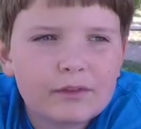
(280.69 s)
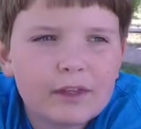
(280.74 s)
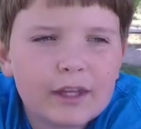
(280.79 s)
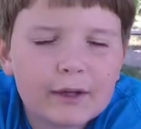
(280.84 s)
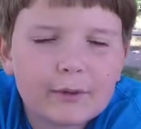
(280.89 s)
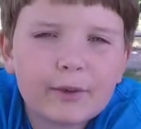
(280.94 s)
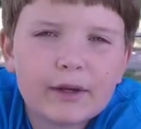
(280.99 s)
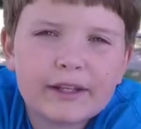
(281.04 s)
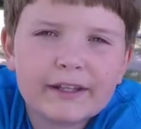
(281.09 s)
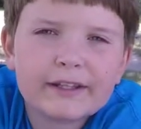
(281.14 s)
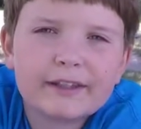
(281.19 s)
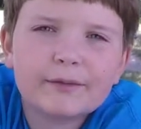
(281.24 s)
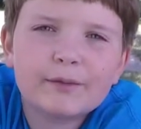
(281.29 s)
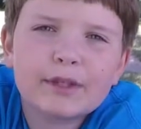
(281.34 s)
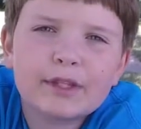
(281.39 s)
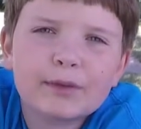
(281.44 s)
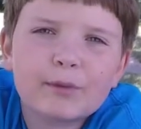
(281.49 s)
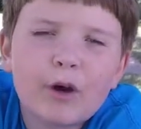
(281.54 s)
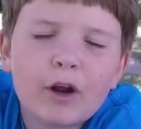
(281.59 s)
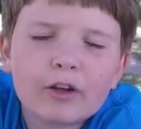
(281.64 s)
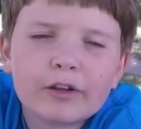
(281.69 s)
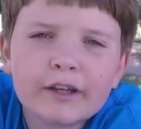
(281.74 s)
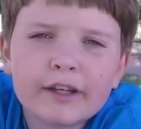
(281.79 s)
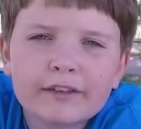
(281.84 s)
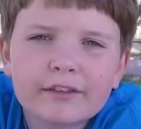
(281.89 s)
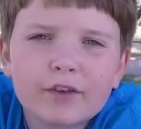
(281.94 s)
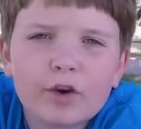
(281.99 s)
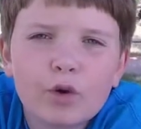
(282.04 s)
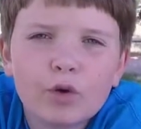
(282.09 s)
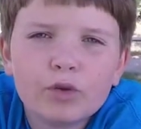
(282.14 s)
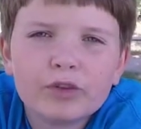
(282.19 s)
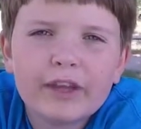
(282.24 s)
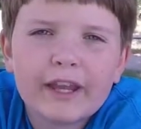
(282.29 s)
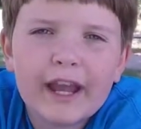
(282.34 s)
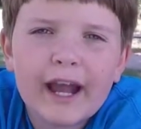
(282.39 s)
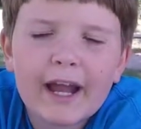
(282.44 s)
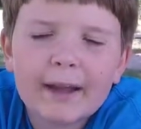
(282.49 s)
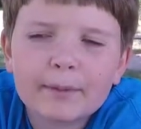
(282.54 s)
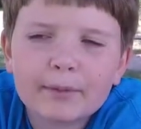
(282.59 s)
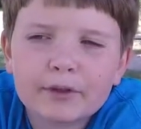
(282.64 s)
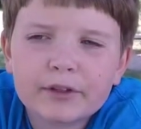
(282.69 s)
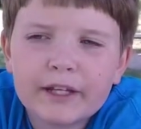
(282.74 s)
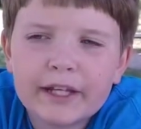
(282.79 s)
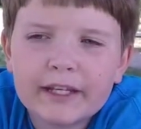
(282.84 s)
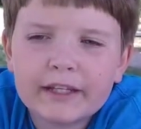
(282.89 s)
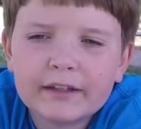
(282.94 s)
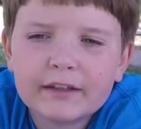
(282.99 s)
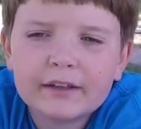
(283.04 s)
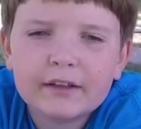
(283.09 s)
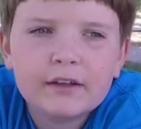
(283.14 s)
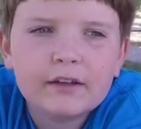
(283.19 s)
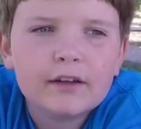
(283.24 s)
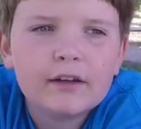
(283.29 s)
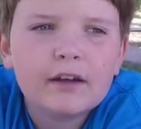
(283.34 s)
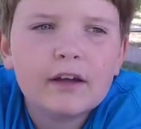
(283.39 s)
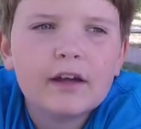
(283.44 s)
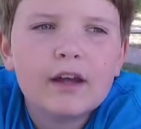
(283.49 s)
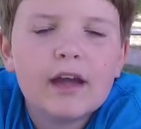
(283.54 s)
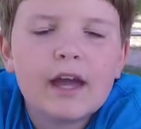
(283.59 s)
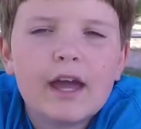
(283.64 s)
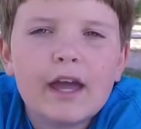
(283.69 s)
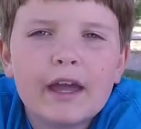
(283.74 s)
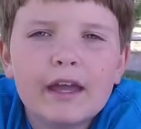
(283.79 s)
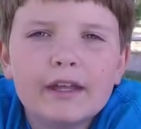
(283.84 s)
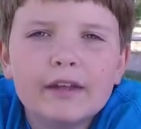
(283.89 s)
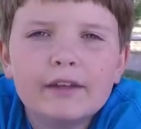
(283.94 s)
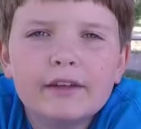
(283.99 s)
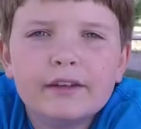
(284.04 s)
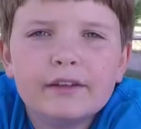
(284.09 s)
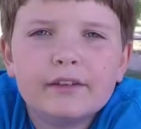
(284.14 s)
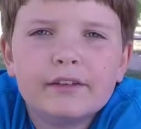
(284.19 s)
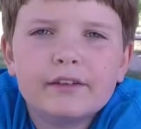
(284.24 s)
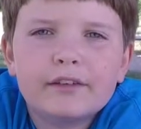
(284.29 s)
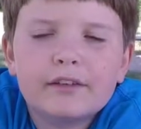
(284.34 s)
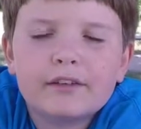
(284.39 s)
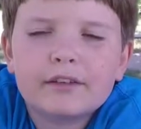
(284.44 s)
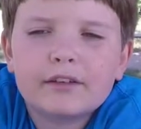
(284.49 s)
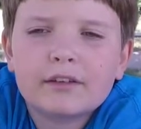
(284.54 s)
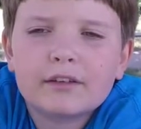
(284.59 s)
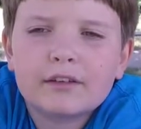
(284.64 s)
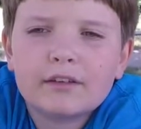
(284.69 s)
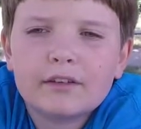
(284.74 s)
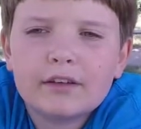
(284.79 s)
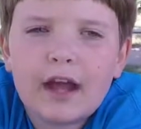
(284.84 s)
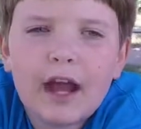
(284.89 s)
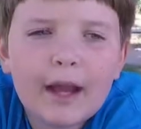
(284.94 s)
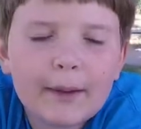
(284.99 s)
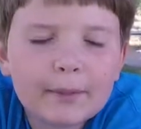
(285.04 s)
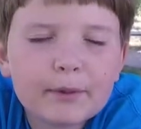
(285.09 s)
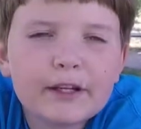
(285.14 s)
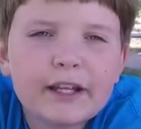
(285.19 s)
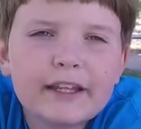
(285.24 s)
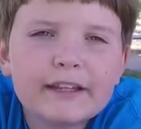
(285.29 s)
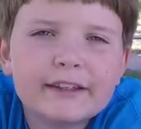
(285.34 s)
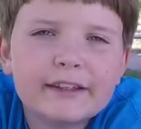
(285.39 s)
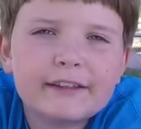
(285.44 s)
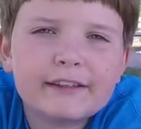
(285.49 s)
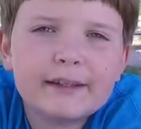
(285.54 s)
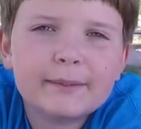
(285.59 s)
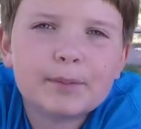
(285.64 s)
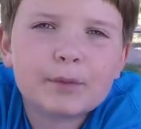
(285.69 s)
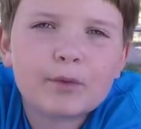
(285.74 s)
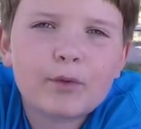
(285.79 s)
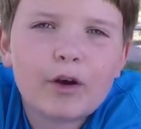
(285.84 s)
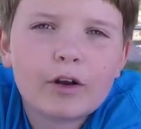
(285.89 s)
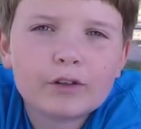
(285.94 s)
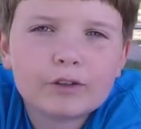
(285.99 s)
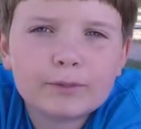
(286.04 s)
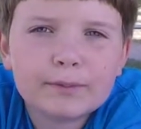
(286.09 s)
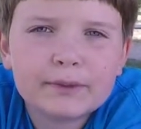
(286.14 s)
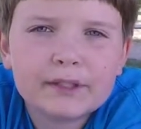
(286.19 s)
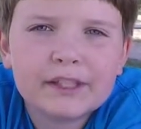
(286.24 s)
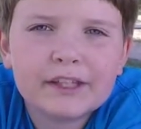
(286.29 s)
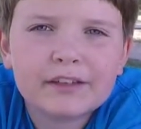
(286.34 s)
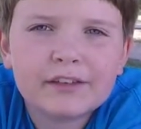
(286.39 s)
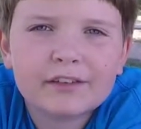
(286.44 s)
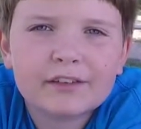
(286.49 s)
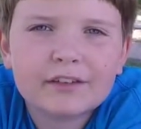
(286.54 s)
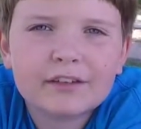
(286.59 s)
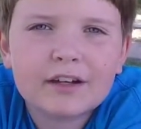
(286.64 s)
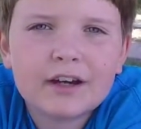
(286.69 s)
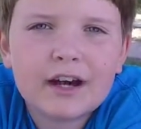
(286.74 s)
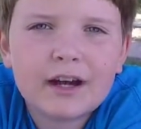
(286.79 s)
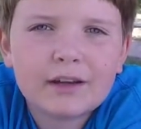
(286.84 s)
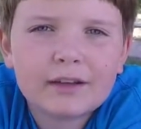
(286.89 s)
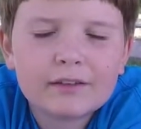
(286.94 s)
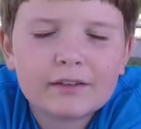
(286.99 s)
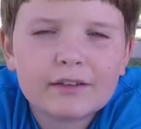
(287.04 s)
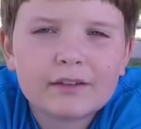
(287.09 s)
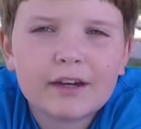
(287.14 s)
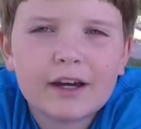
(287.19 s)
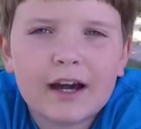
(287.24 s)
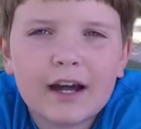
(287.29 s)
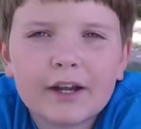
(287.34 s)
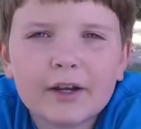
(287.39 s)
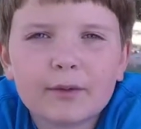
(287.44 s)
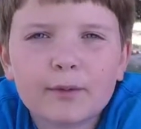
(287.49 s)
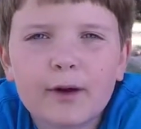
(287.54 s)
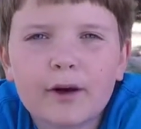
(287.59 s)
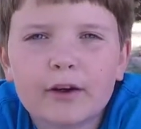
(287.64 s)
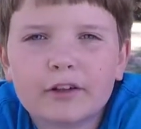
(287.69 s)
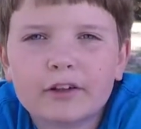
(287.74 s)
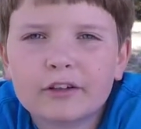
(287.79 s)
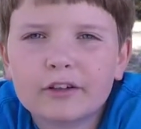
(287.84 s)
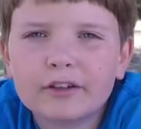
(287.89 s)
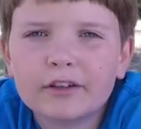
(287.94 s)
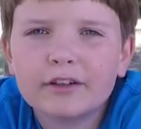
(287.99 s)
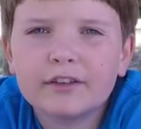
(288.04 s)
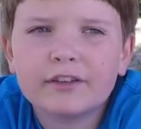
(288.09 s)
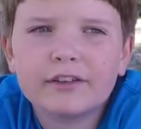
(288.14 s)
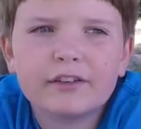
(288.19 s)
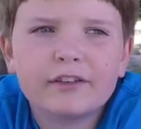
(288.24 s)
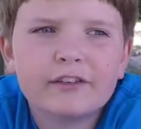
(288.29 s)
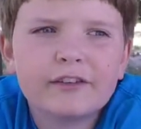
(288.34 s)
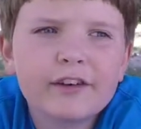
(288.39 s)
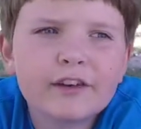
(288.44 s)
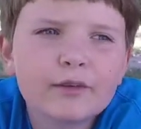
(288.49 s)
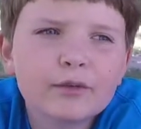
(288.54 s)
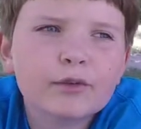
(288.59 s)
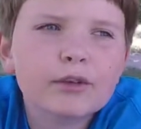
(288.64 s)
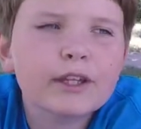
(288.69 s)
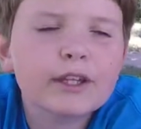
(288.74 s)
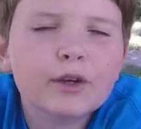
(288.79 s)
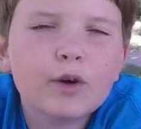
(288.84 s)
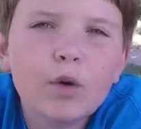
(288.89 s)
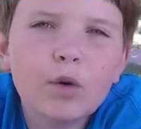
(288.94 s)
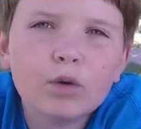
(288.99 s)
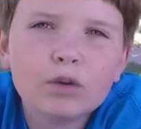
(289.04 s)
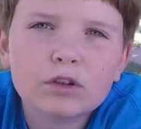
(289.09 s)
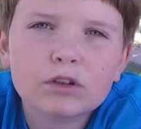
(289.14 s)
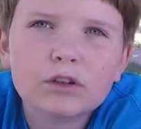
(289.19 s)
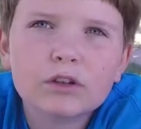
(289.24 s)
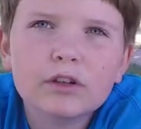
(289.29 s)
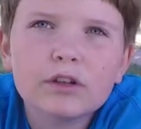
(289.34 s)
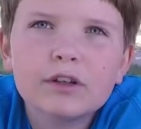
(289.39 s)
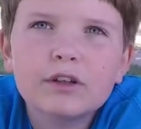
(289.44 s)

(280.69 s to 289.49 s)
Like when it, when the water gets cold, they hibernate and hibernate in the deeper water because the the higher water is generally colder.